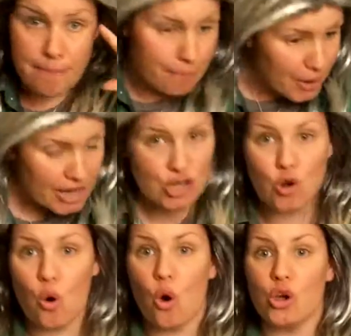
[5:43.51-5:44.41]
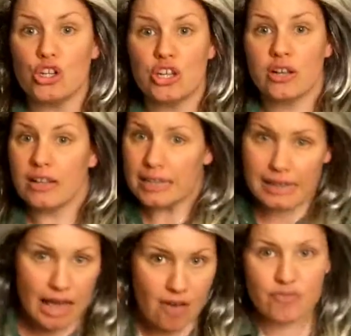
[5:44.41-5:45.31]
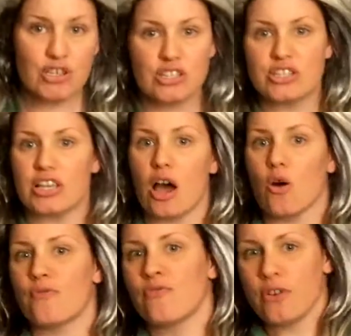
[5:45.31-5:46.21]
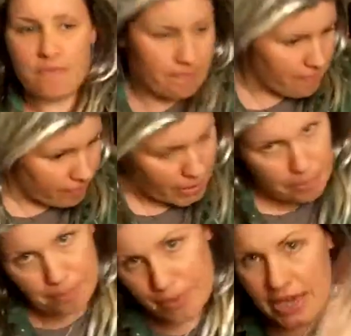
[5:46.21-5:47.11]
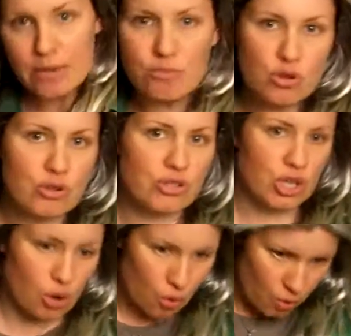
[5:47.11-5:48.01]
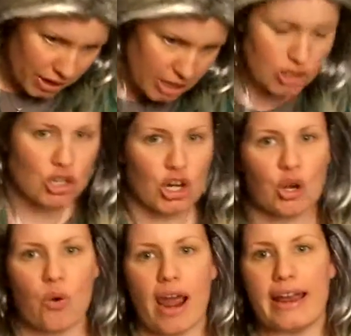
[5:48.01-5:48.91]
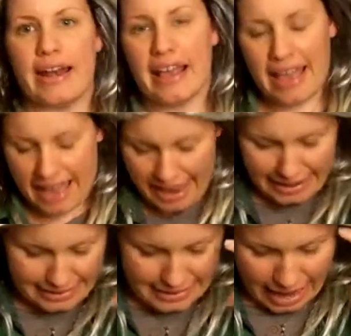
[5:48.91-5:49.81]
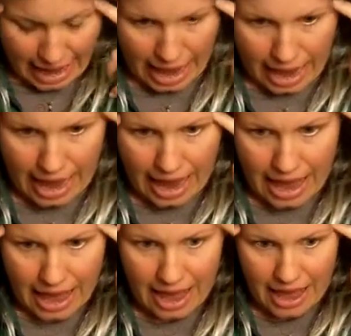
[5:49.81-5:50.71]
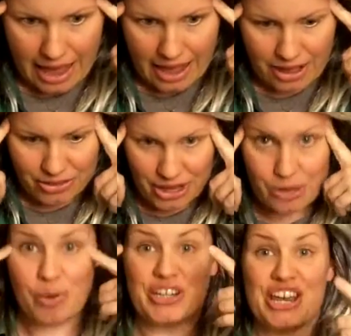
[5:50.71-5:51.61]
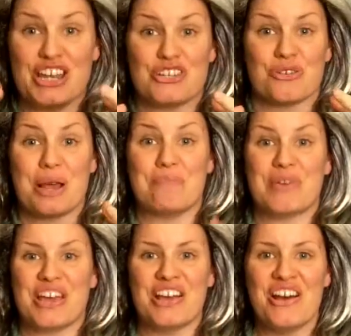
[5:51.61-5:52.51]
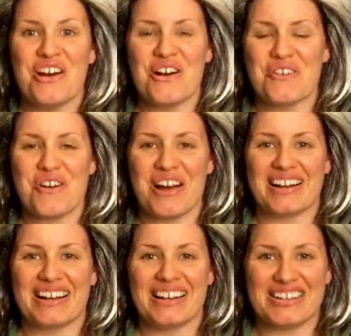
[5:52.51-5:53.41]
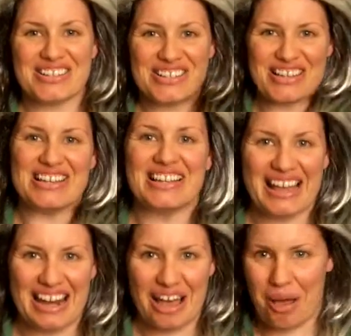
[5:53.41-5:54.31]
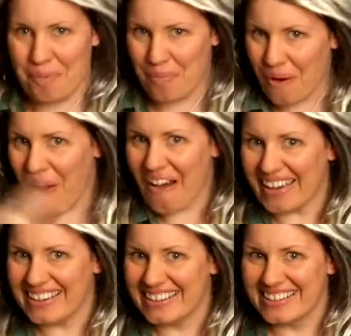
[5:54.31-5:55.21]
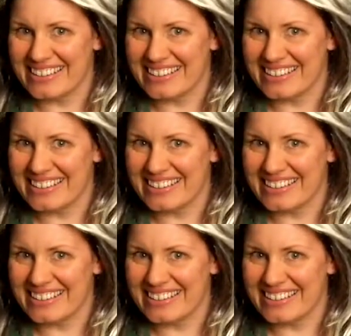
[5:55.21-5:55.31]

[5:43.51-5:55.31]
Be good. Love yourself. Be musical, integrate, and the other one, yeah, dream big. All right, I'll see you later. Bye.